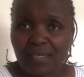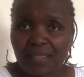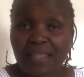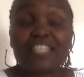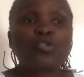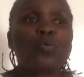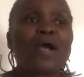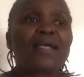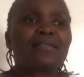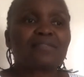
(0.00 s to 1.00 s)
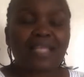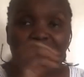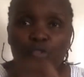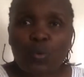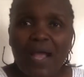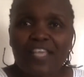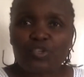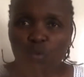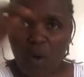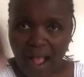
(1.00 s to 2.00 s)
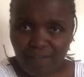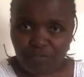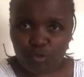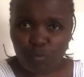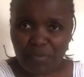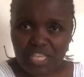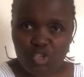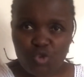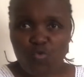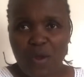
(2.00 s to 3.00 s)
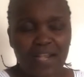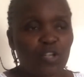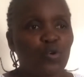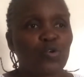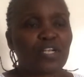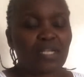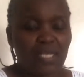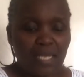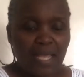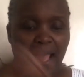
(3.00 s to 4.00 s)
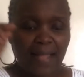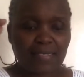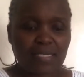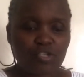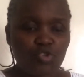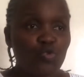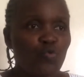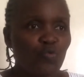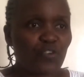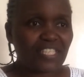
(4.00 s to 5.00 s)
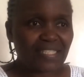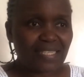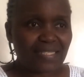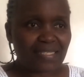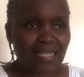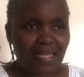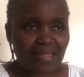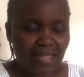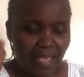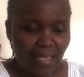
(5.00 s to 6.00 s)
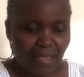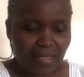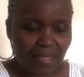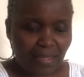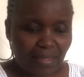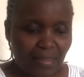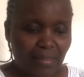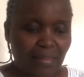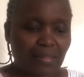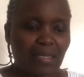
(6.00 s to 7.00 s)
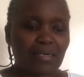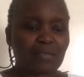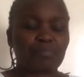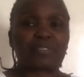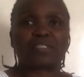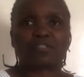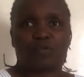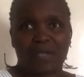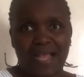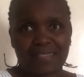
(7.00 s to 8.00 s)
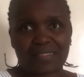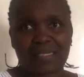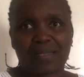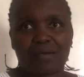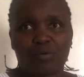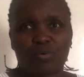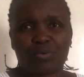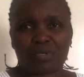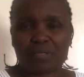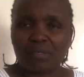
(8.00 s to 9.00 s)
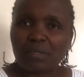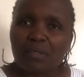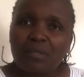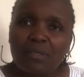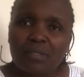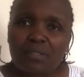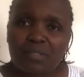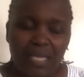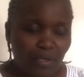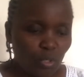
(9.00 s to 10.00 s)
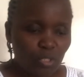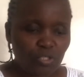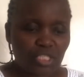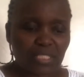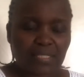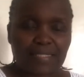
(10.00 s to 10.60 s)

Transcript: That's why you have to be you alone, and you visit the therapist or counselor or psychologist.